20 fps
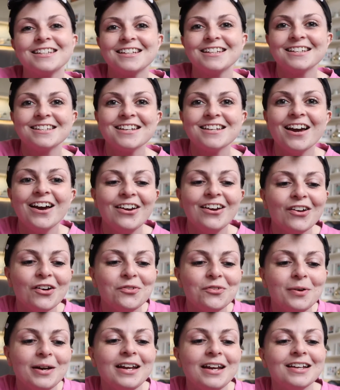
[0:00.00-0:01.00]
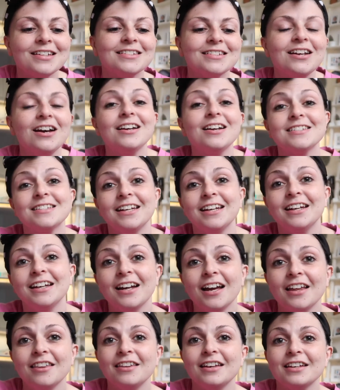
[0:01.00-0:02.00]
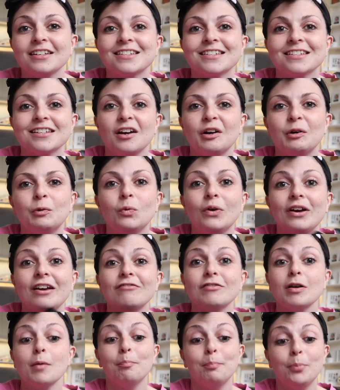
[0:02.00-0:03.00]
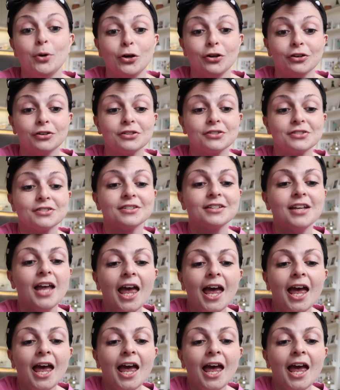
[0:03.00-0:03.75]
So we are starting this with books.